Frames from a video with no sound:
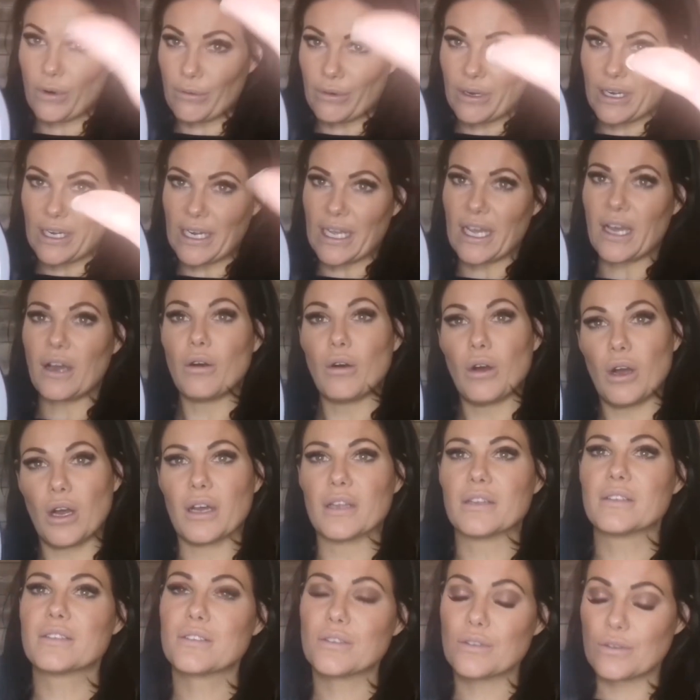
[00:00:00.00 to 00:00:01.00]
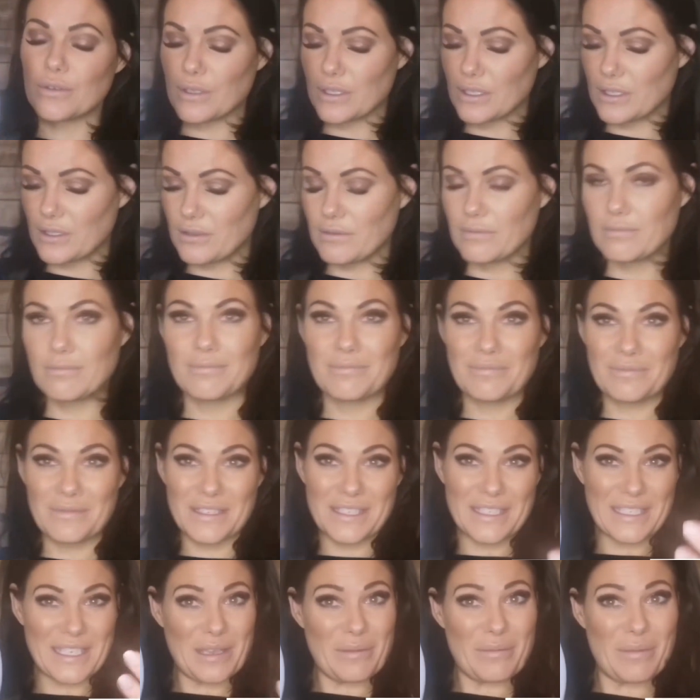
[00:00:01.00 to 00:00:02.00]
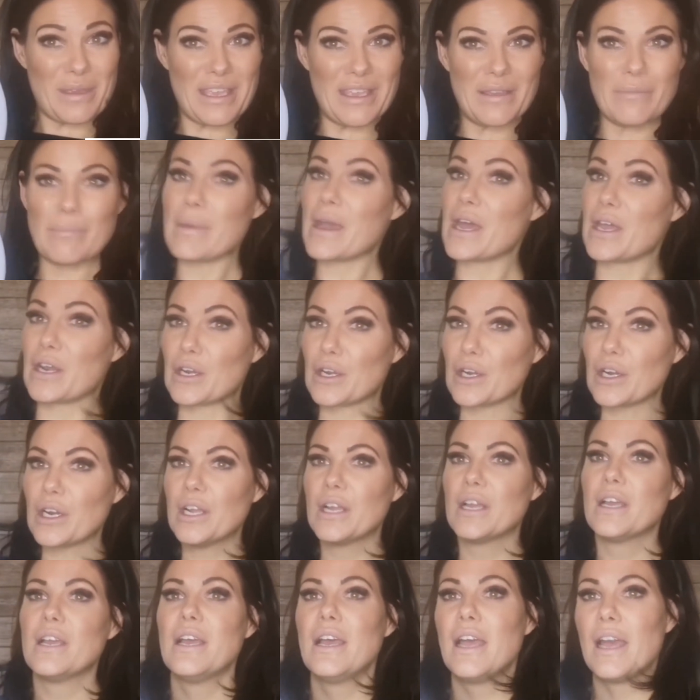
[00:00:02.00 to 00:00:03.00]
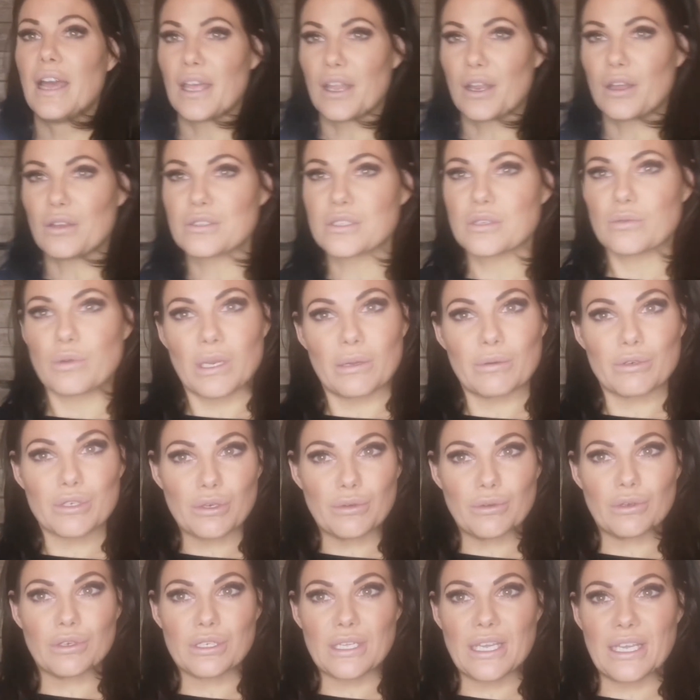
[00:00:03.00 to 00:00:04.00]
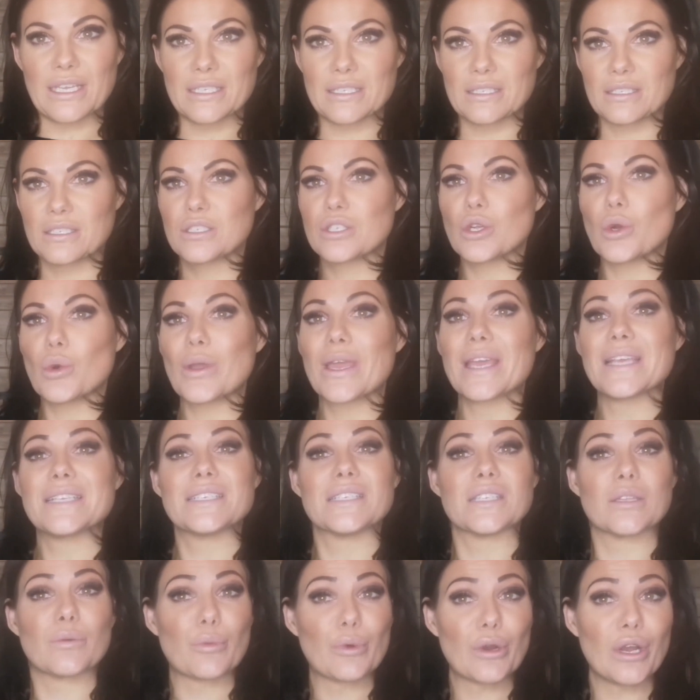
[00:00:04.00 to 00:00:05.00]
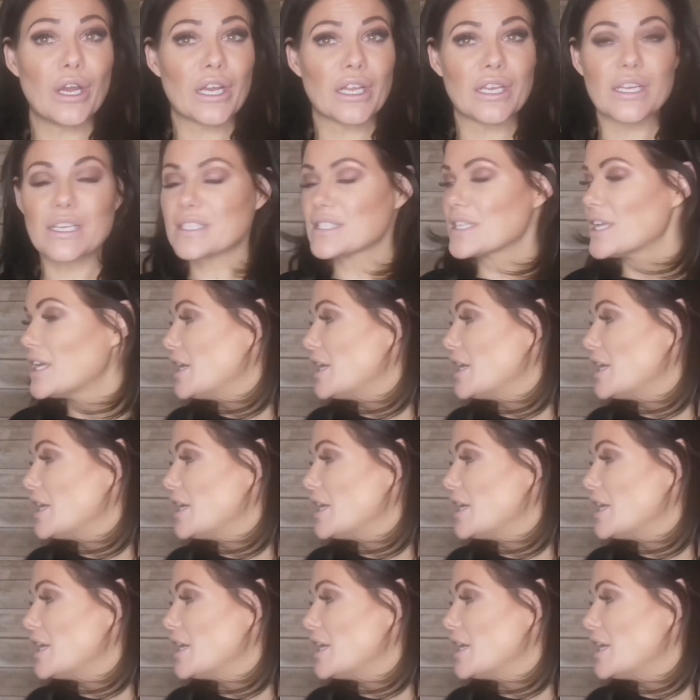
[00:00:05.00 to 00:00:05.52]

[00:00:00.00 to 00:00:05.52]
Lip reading: one right now on so you can see me better. And also when I'm showcasing the products,